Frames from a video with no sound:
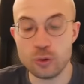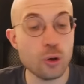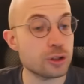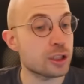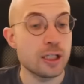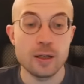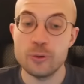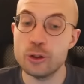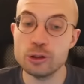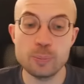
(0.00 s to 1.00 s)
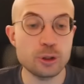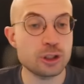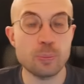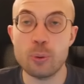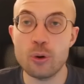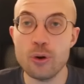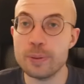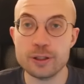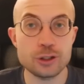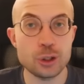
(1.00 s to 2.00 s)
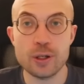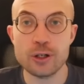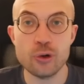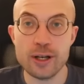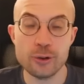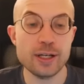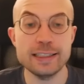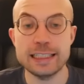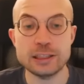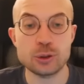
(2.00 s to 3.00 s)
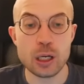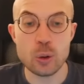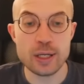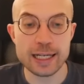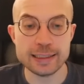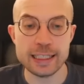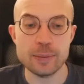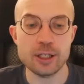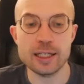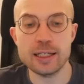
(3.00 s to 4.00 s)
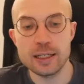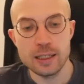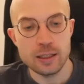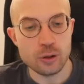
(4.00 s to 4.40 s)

Of course, don't push the pawn because you are going to get that drawn endgame again.